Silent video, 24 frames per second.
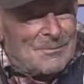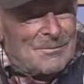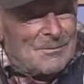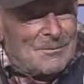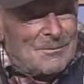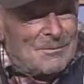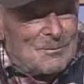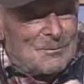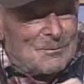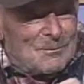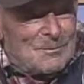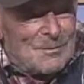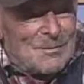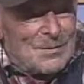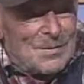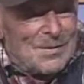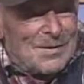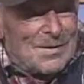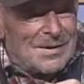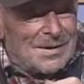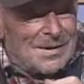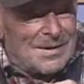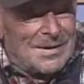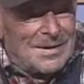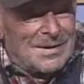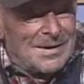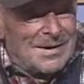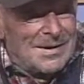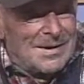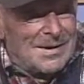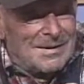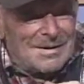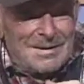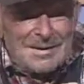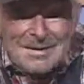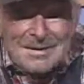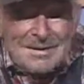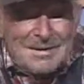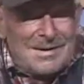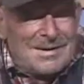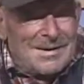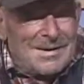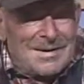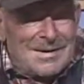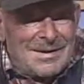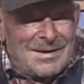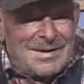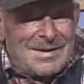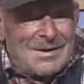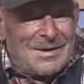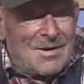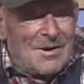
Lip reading: No pains, no nothing, huh?